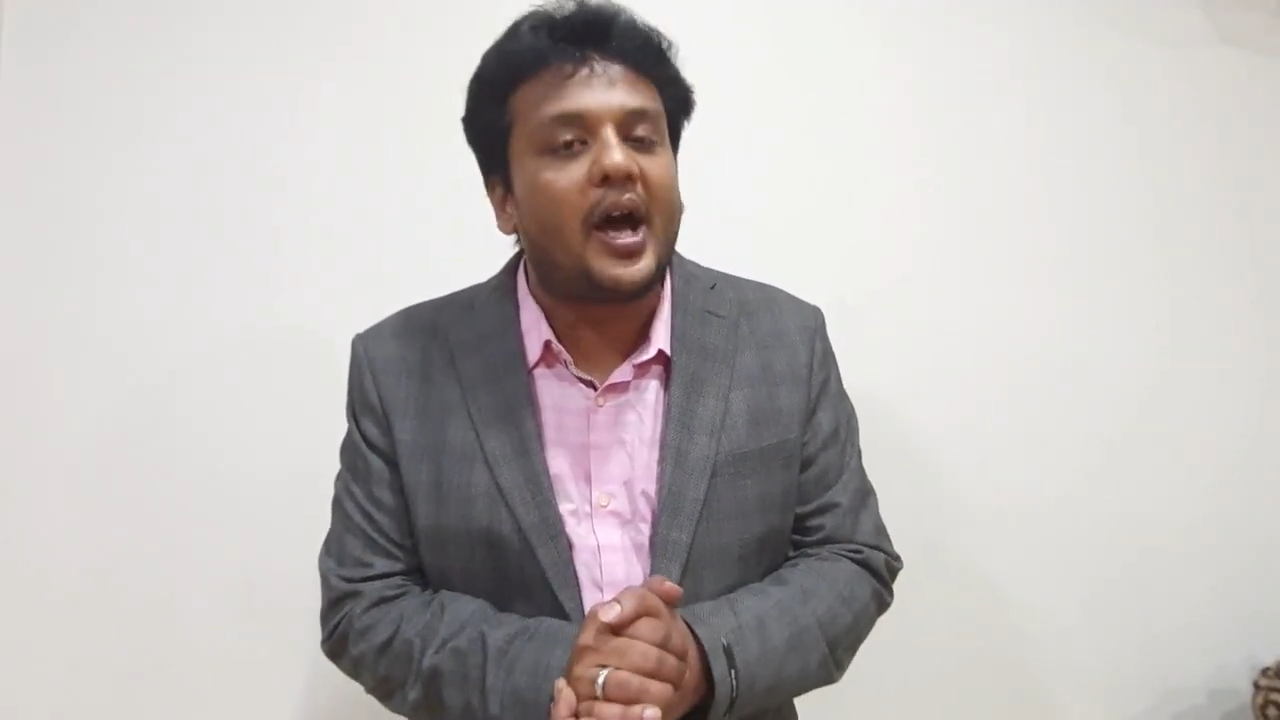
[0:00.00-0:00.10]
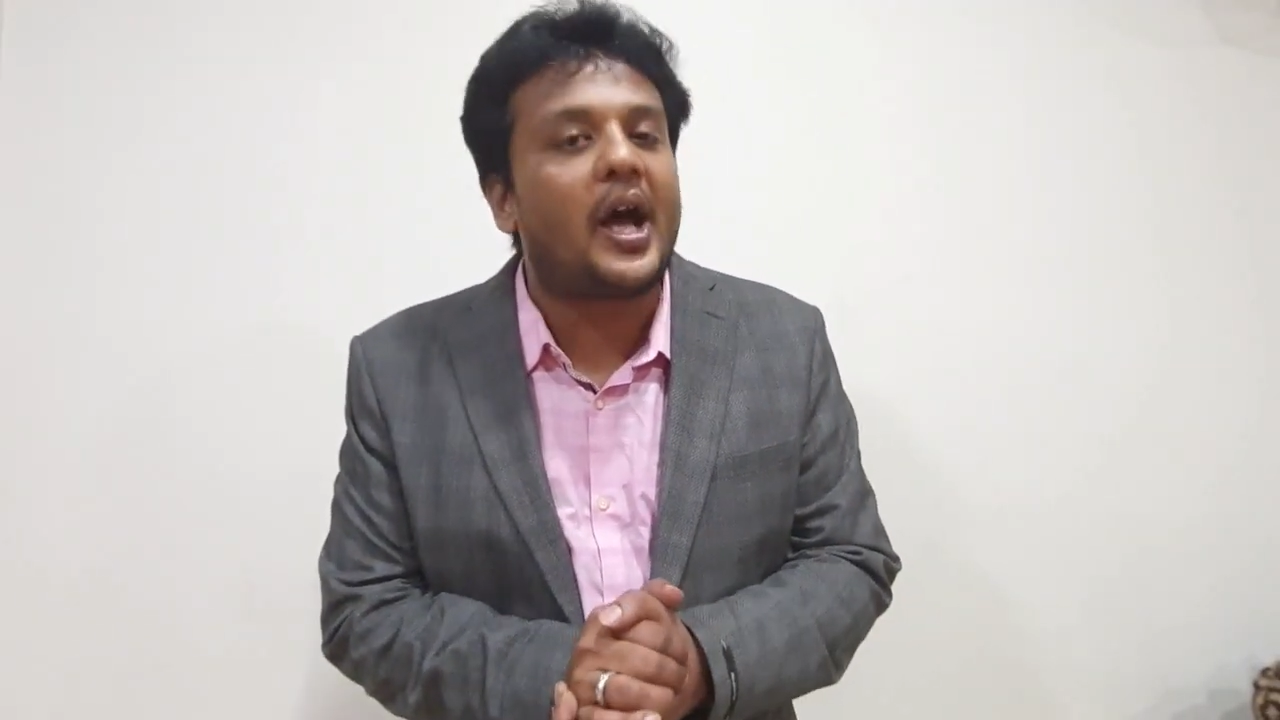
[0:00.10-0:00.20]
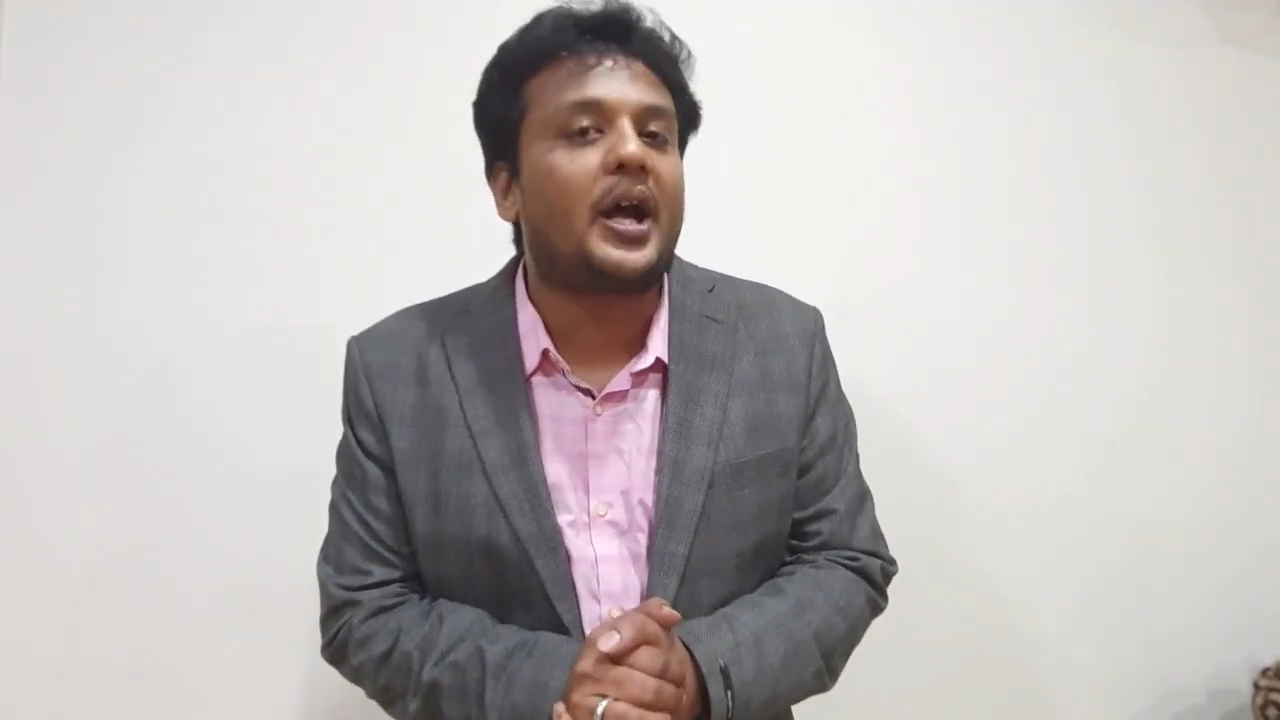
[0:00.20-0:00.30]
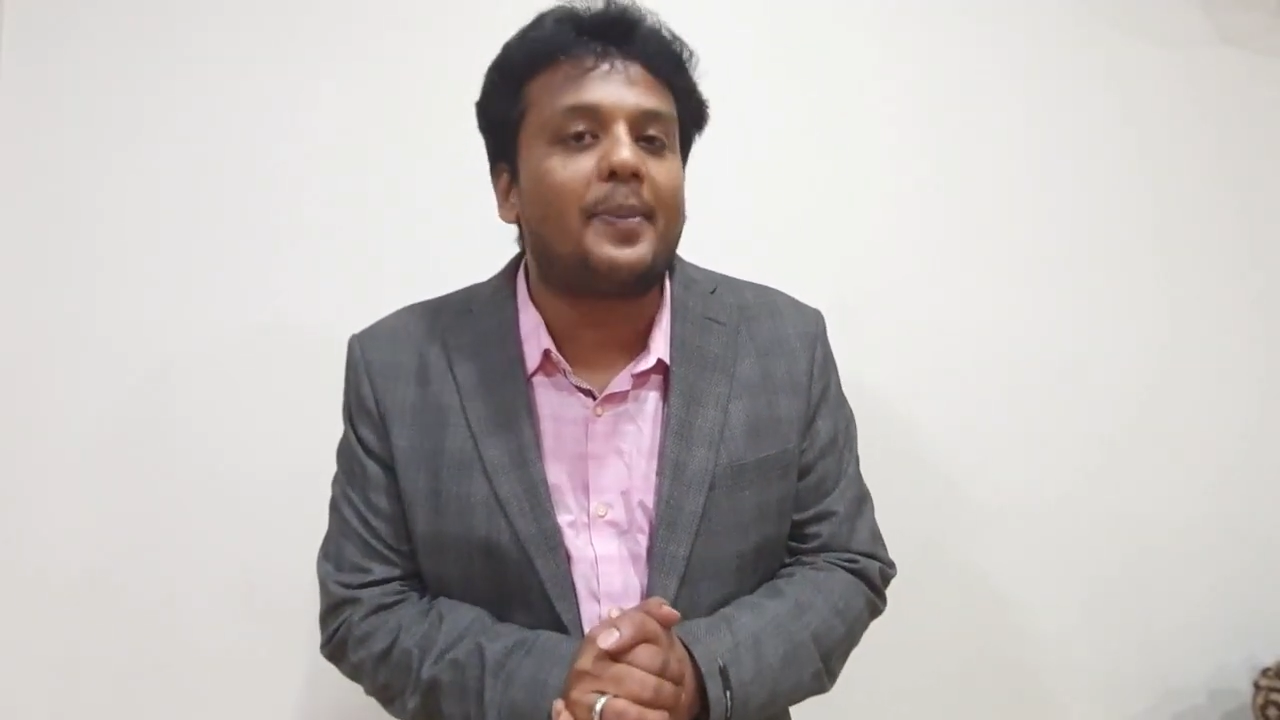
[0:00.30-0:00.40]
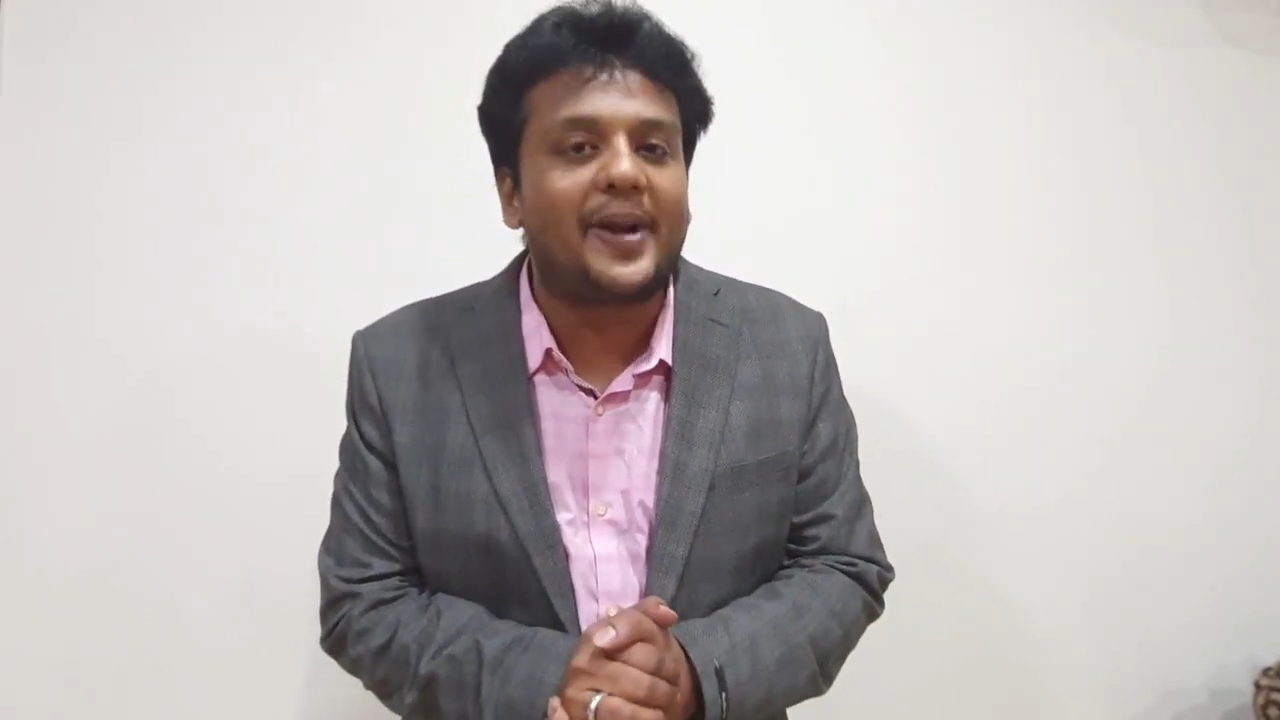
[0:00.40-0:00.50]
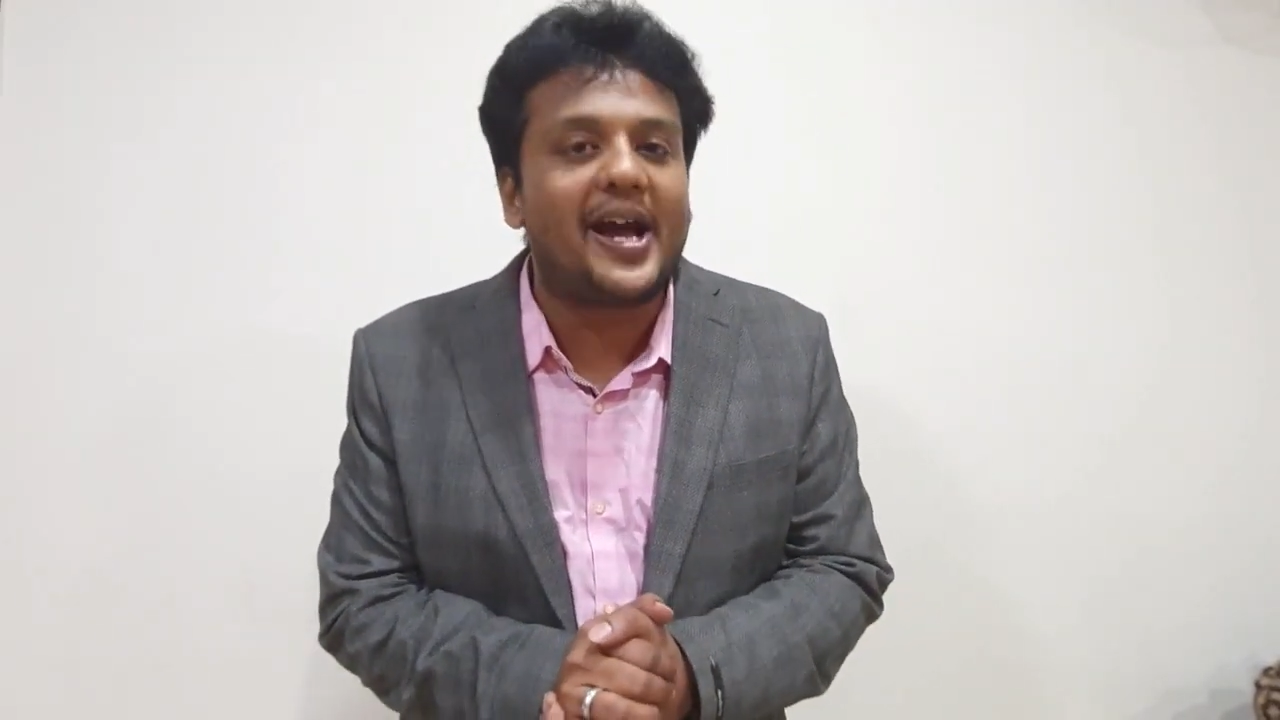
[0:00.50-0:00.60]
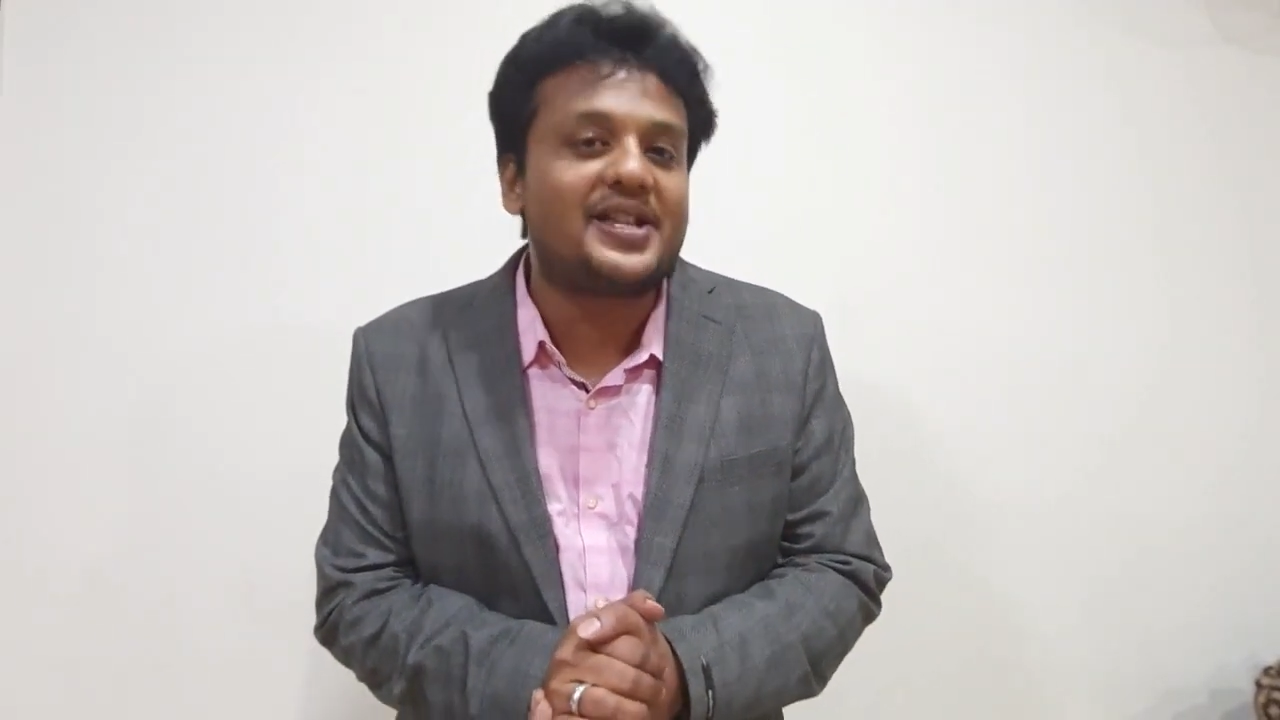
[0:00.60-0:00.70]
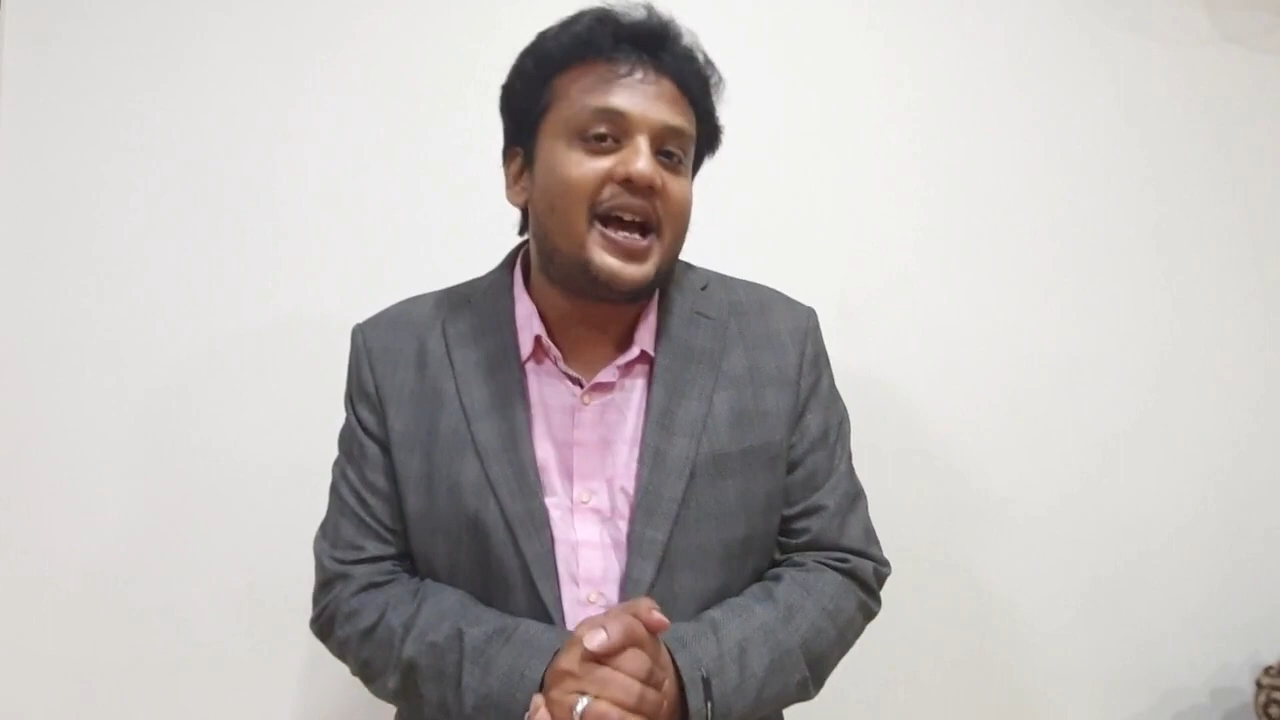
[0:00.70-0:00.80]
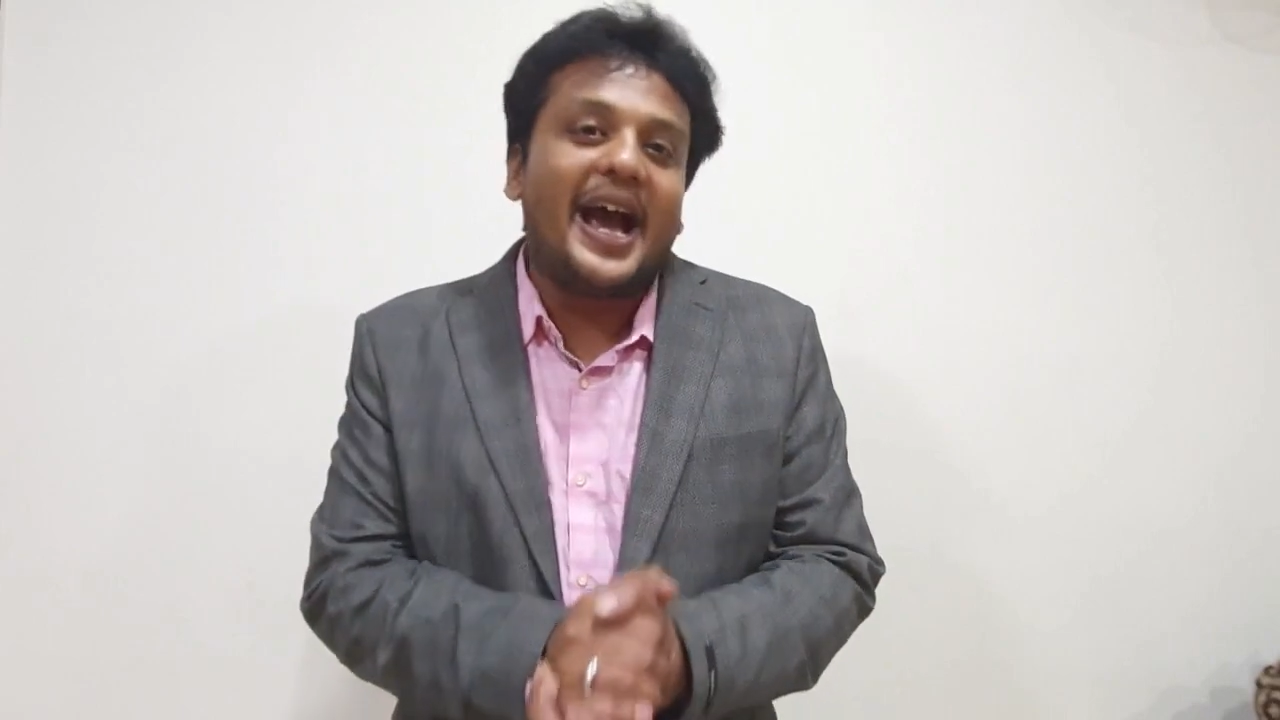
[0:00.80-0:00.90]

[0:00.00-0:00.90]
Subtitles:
Act compliance,